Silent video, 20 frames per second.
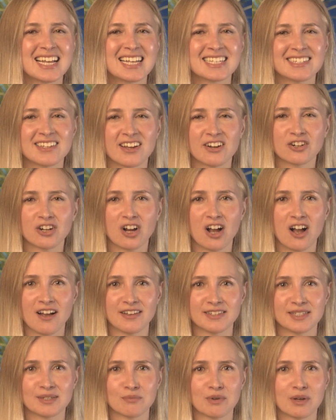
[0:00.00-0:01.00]

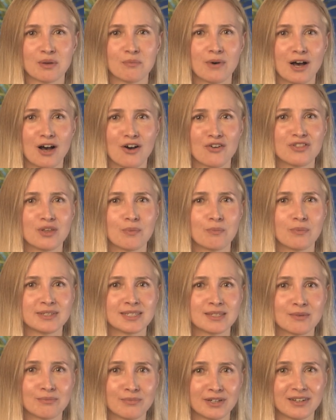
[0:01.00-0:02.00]
sarcasm about the
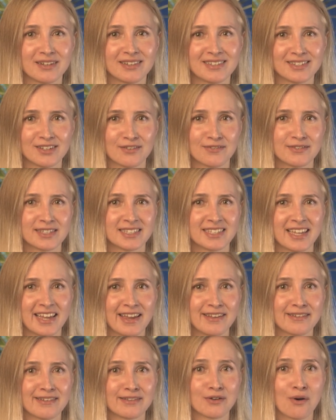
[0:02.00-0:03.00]
possibility of
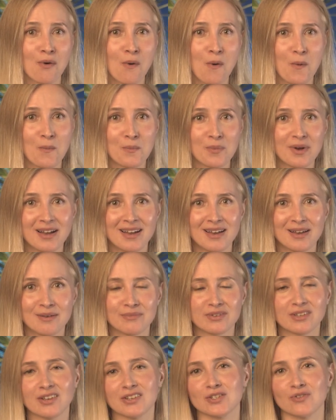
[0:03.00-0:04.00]
staying at home
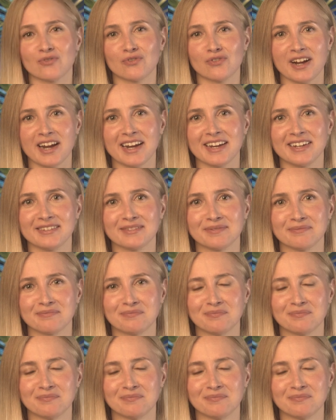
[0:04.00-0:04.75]
because of rain.